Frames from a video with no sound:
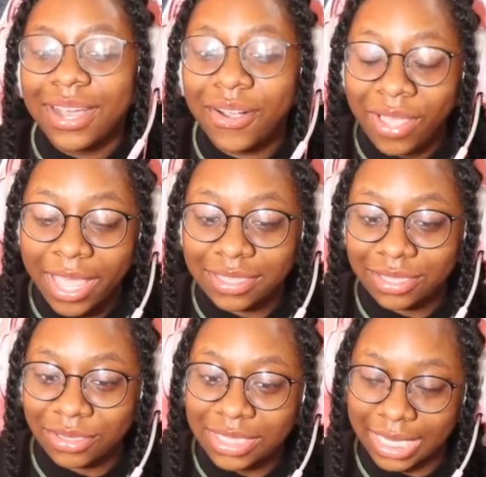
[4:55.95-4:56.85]
Okay, it's
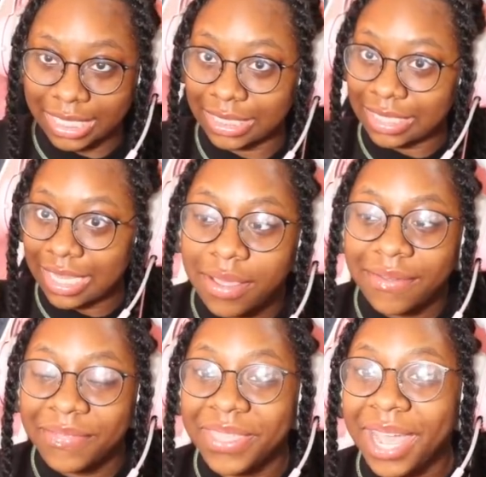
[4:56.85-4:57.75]
till 6.
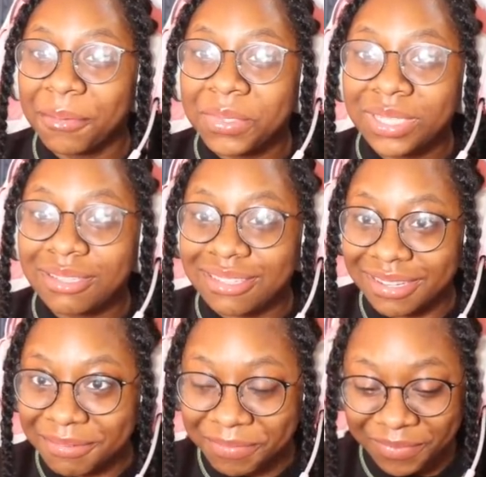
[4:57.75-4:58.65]
That was
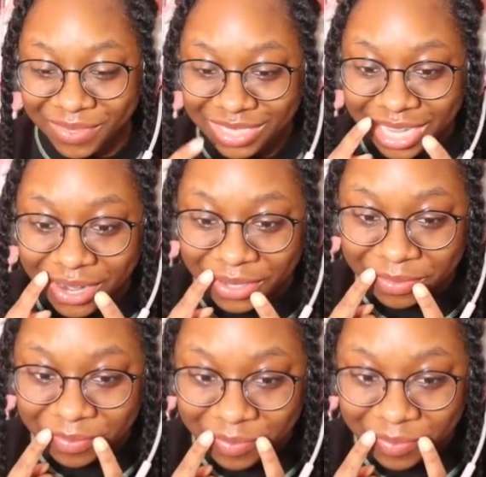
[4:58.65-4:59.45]
scary.